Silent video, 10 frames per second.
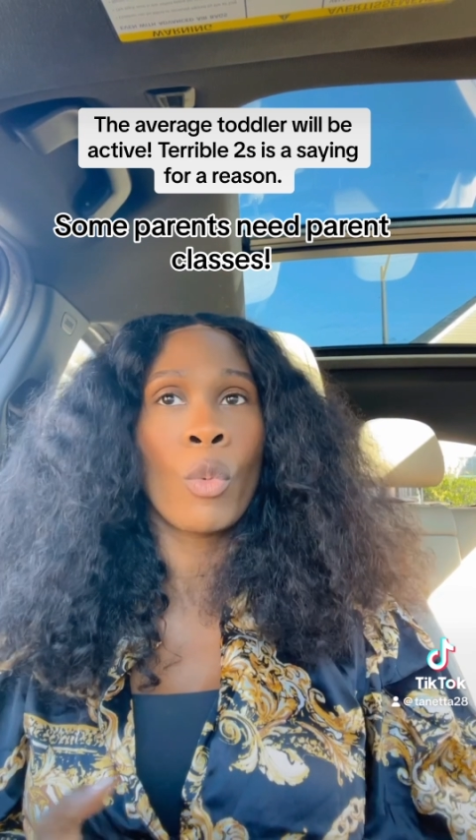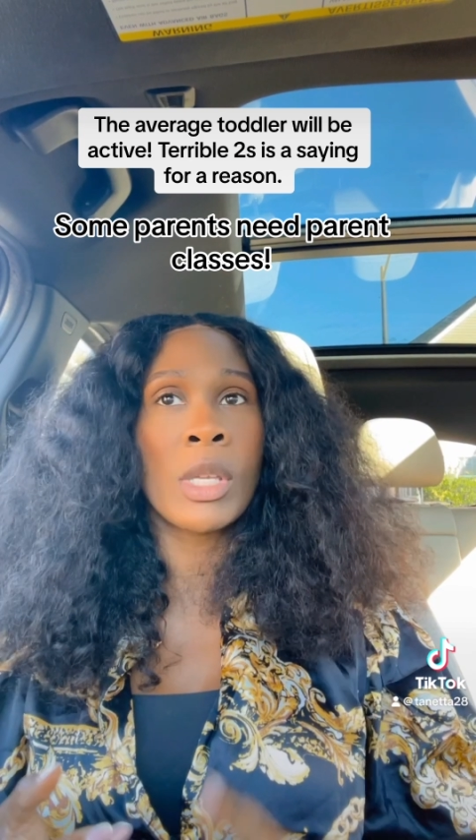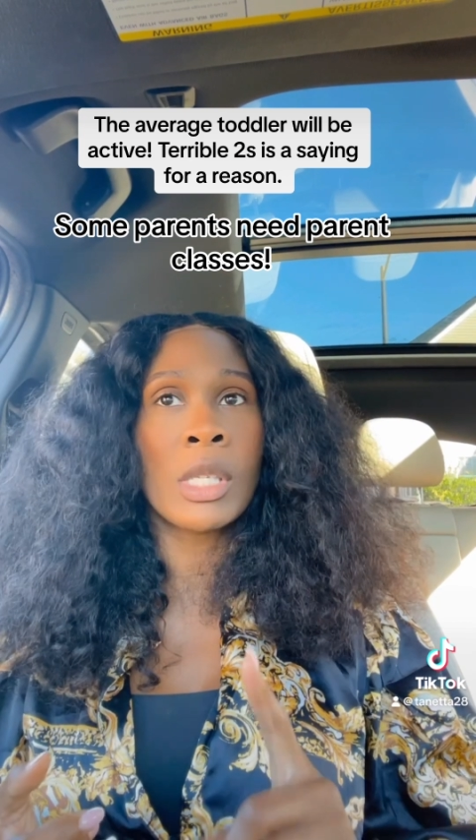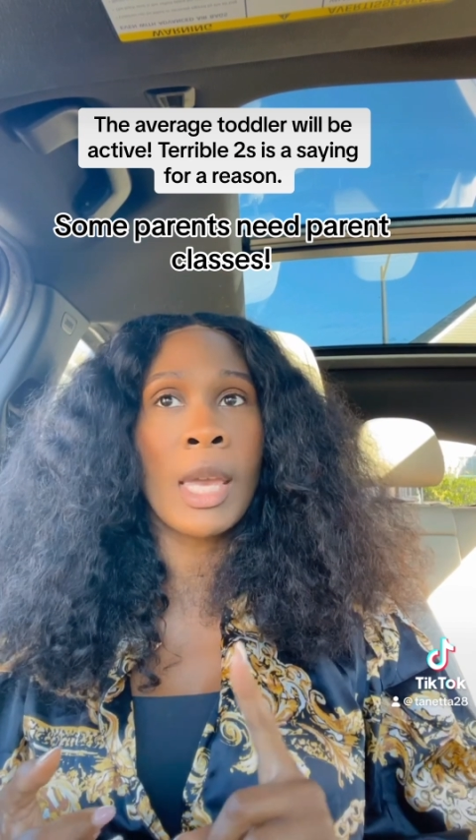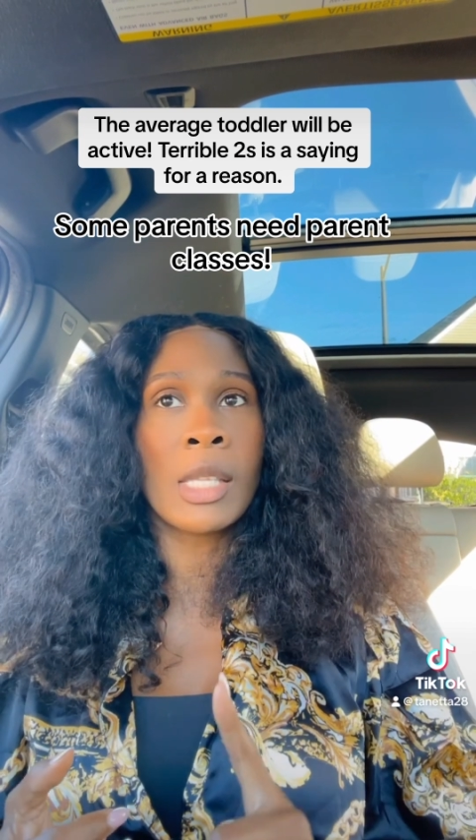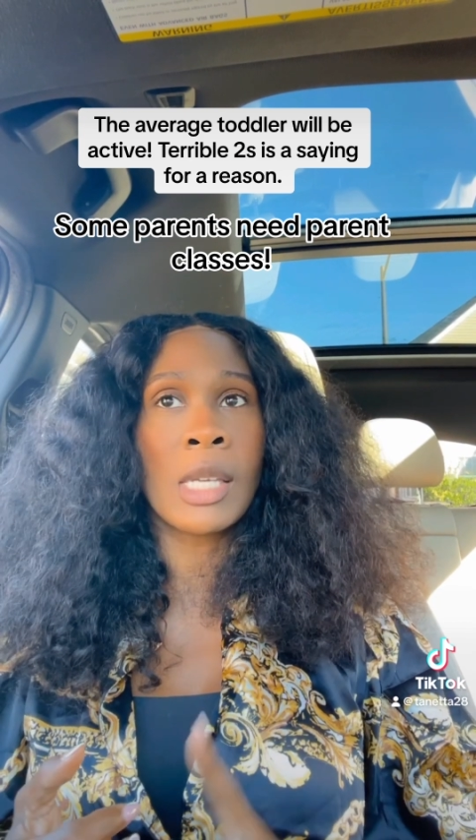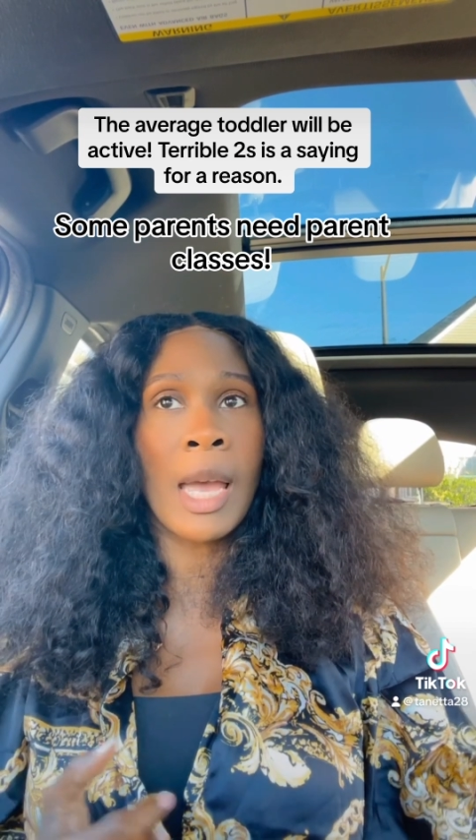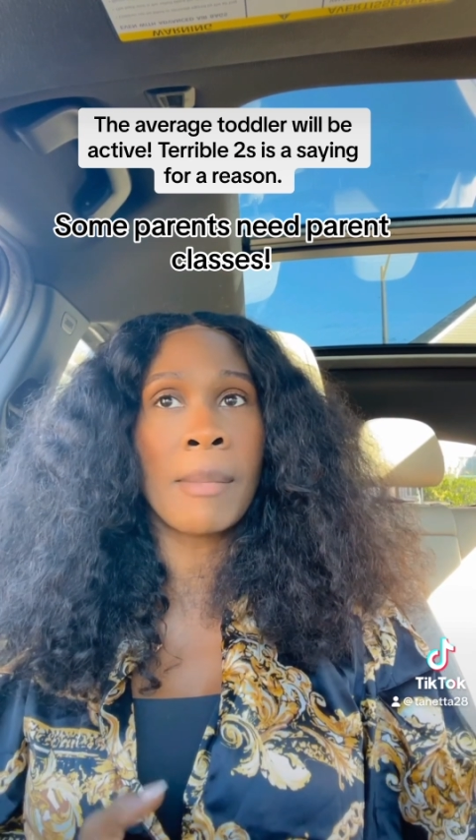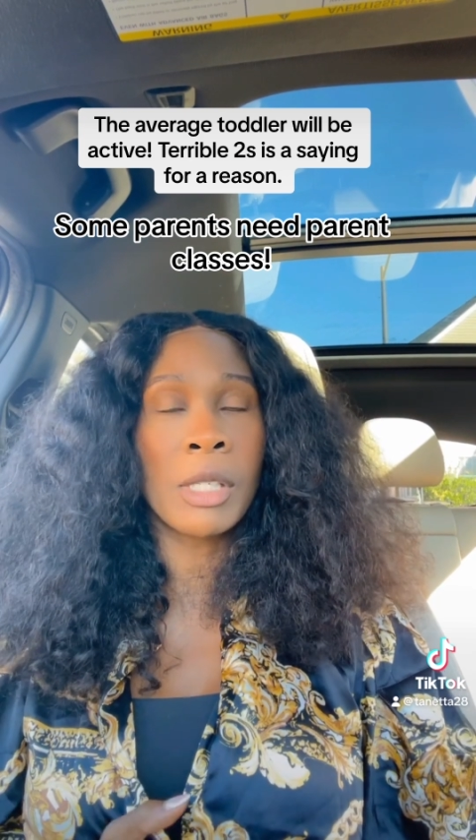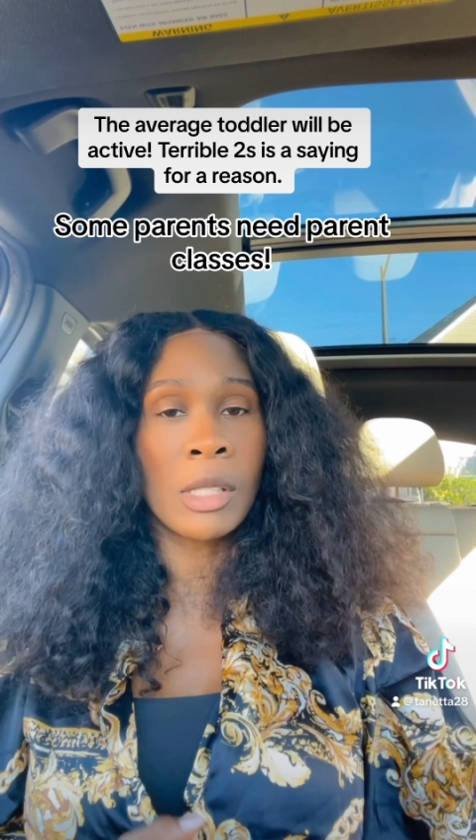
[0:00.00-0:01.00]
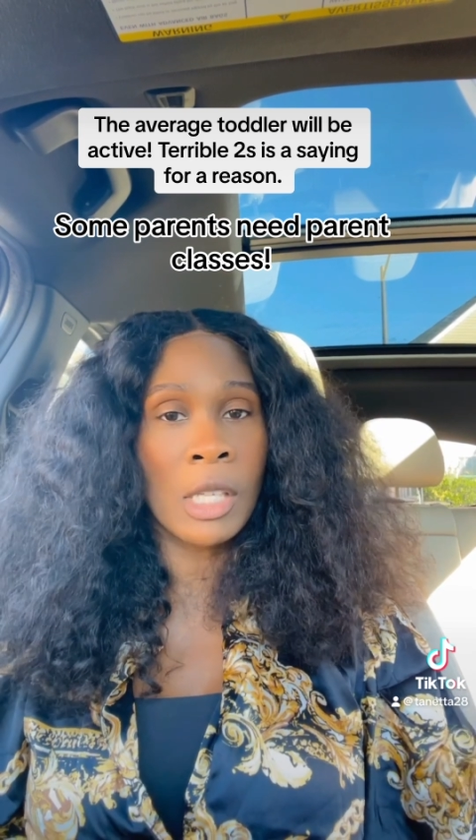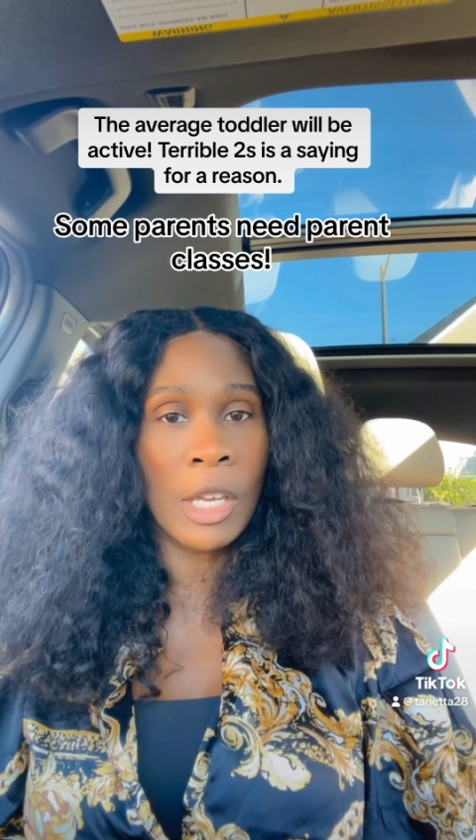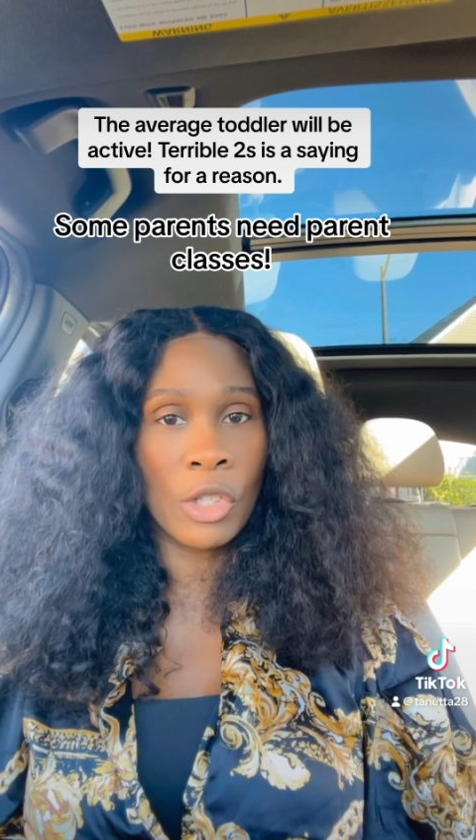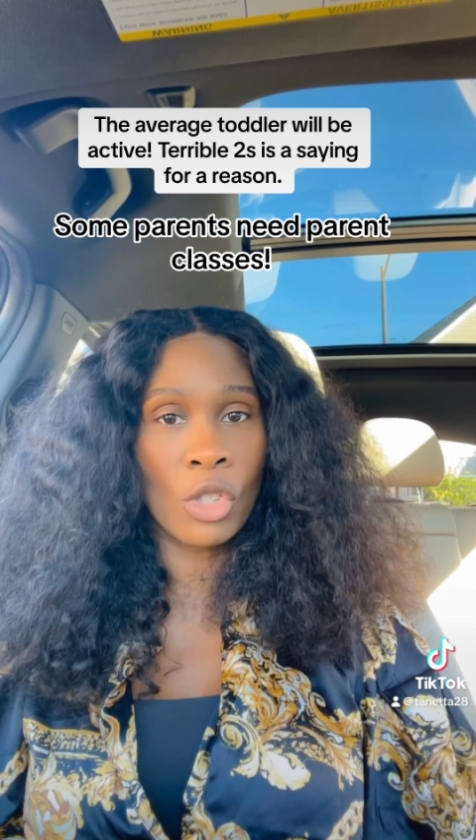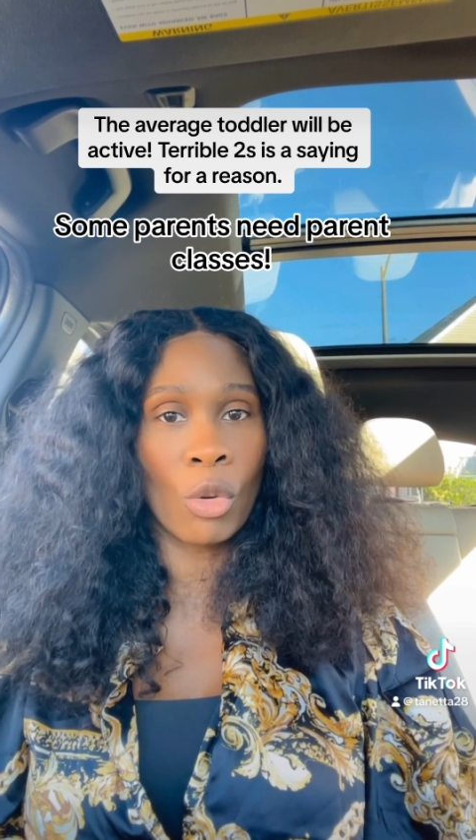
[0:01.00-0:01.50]
We take time to
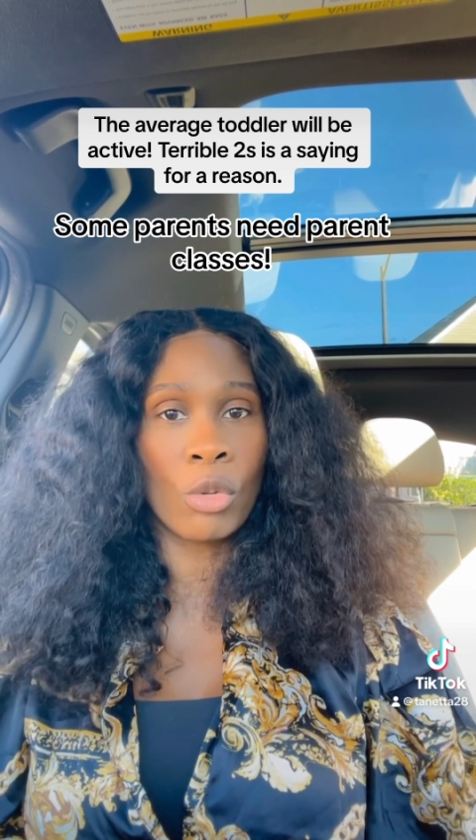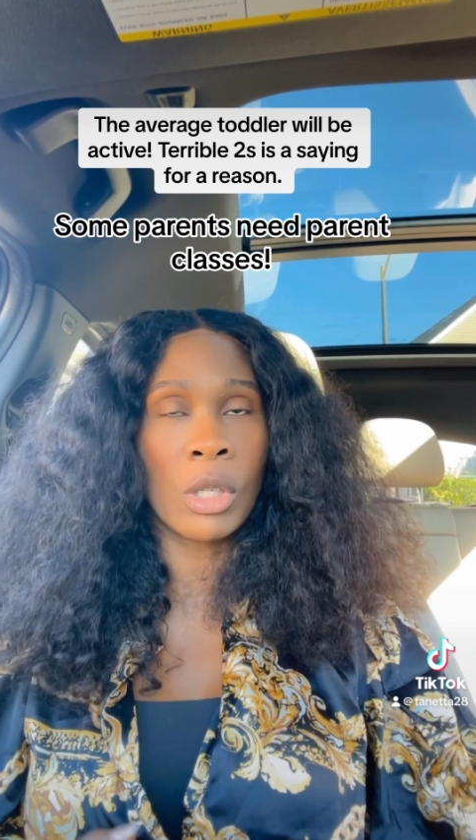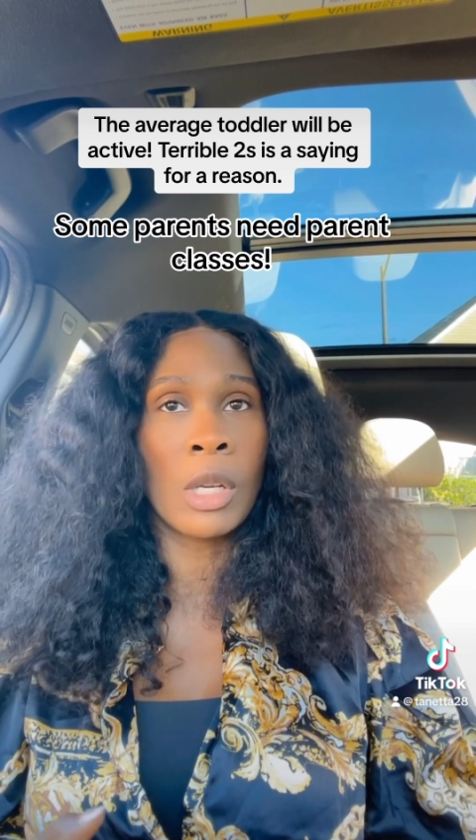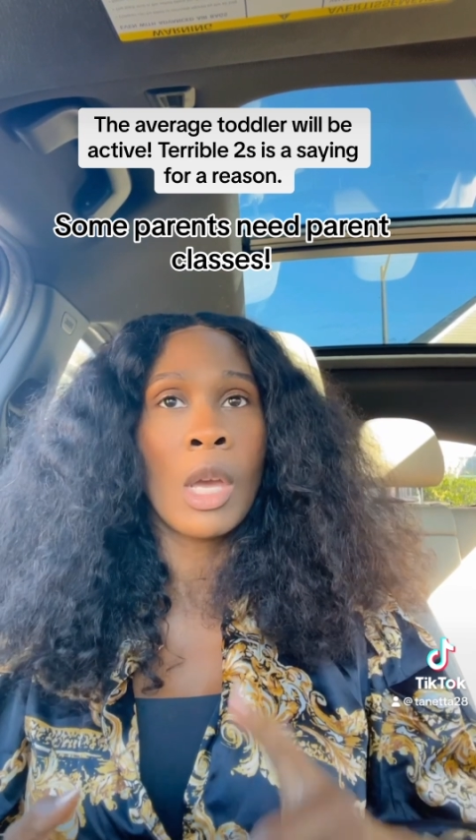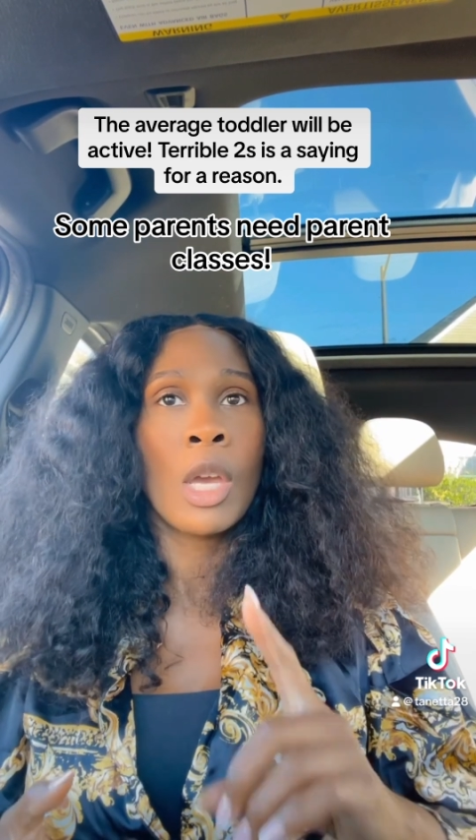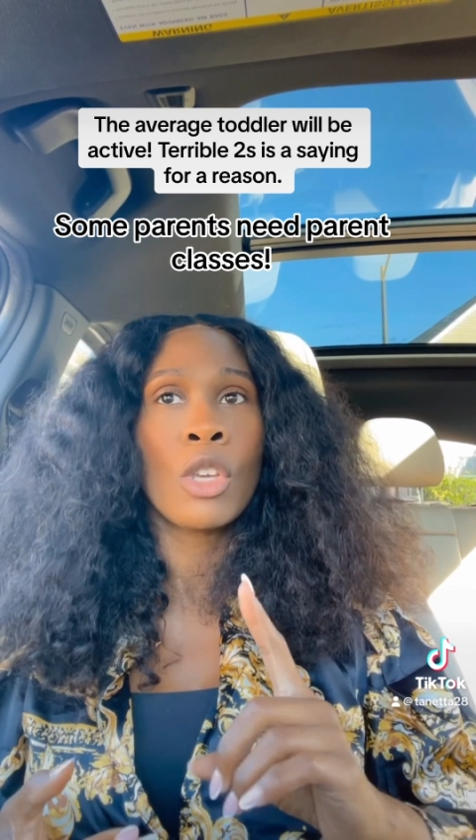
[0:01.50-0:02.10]
teach Chosen,